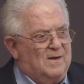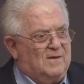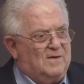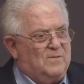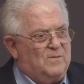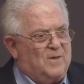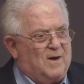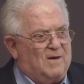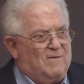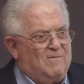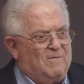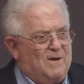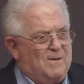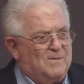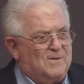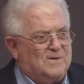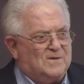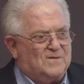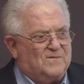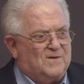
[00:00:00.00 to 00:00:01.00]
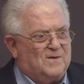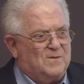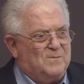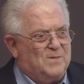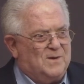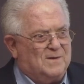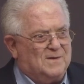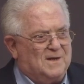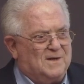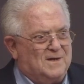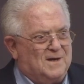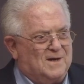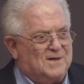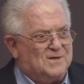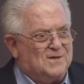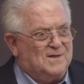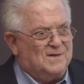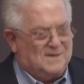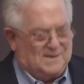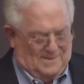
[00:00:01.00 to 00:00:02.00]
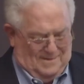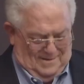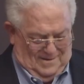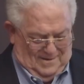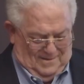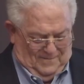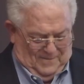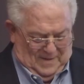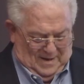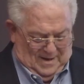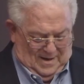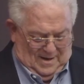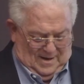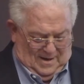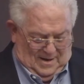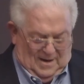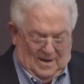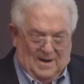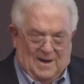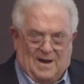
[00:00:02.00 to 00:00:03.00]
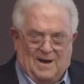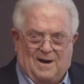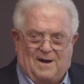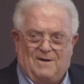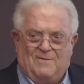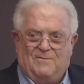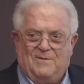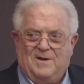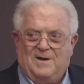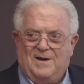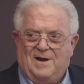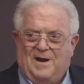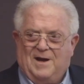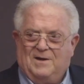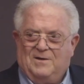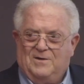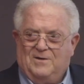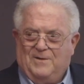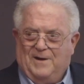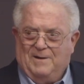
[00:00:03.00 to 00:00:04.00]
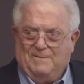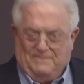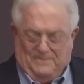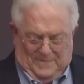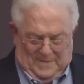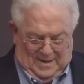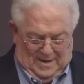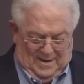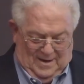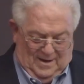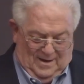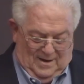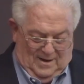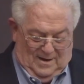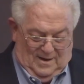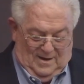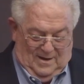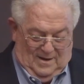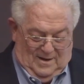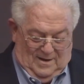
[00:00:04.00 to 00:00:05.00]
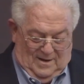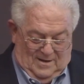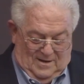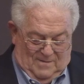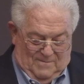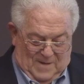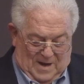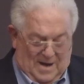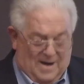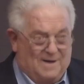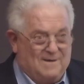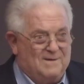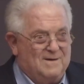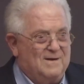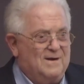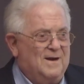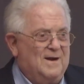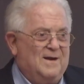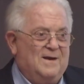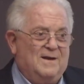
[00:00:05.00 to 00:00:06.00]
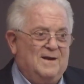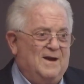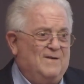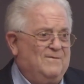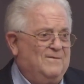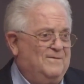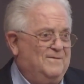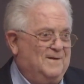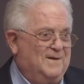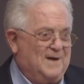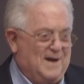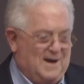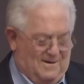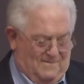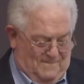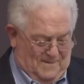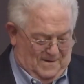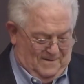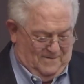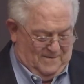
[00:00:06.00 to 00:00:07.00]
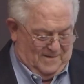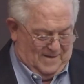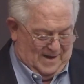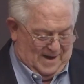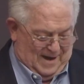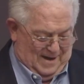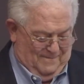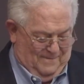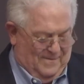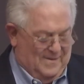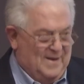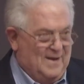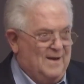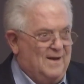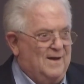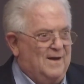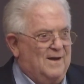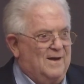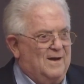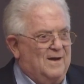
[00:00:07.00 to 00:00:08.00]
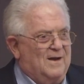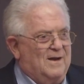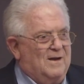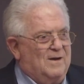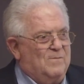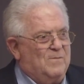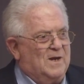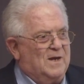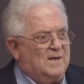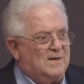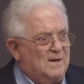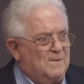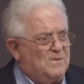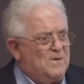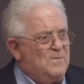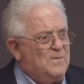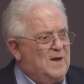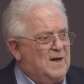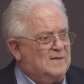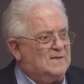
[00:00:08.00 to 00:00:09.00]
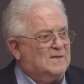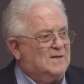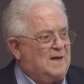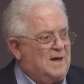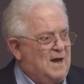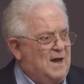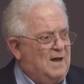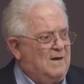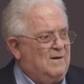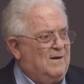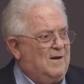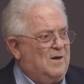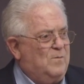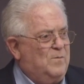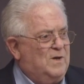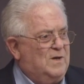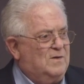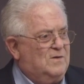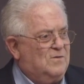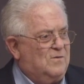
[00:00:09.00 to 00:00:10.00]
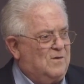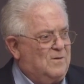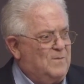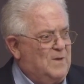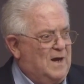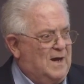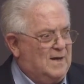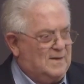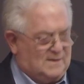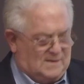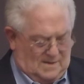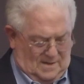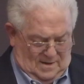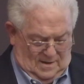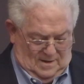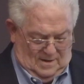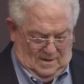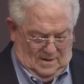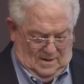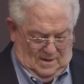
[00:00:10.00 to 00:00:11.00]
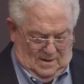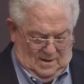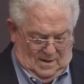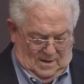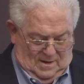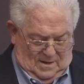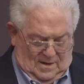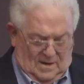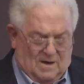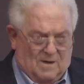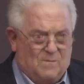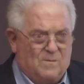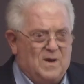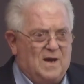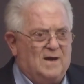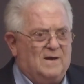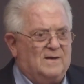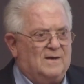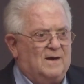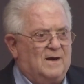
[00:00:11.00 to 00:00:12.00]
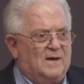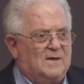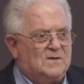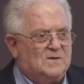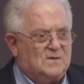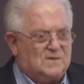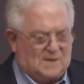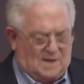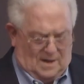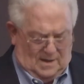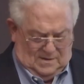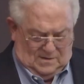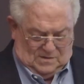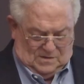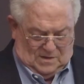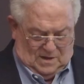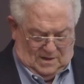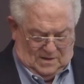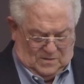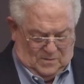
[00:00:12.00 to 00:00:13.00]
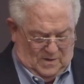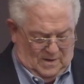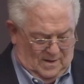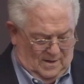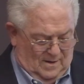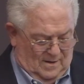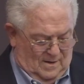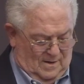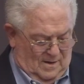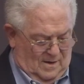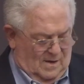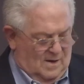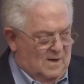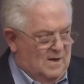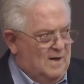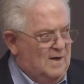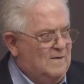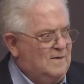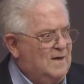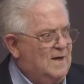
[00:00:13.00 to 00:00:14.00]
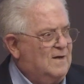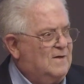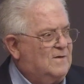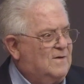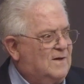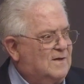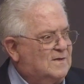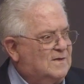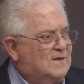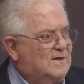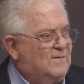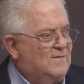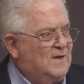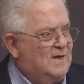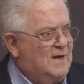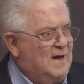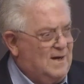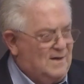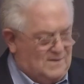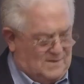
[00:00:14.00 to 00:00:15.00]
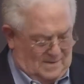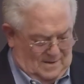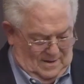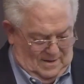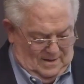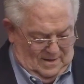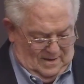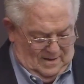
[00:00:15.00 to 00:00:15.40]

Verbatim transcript: to buy rubbers for the Bangladeshis and I would not do it. The man never forgave me for that. But diplomats cannot be doormats. They are meant to exercise judgment in the interests of the nation.